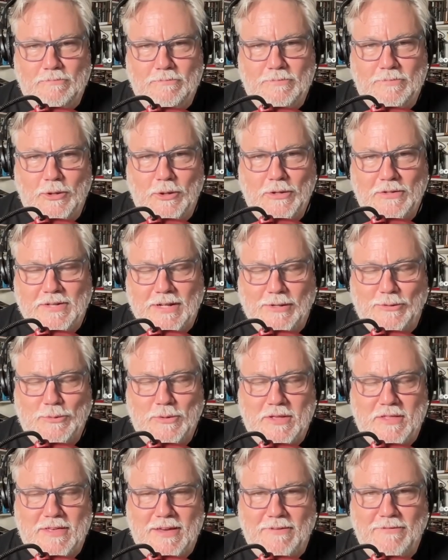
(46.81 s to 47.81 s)
You can tell us what
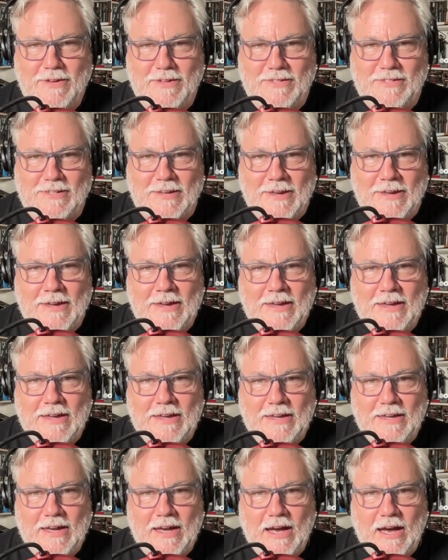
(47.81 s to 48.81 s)
you think of us
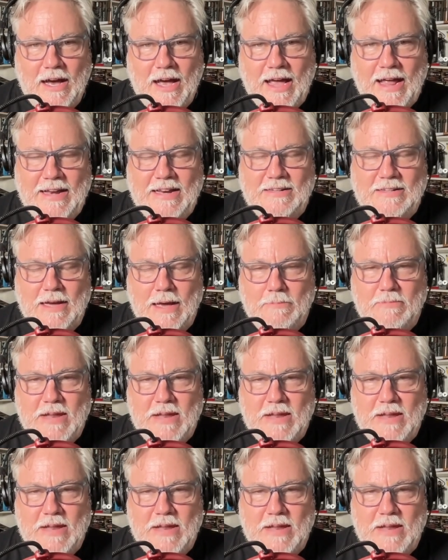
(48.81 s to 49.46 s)
anytime,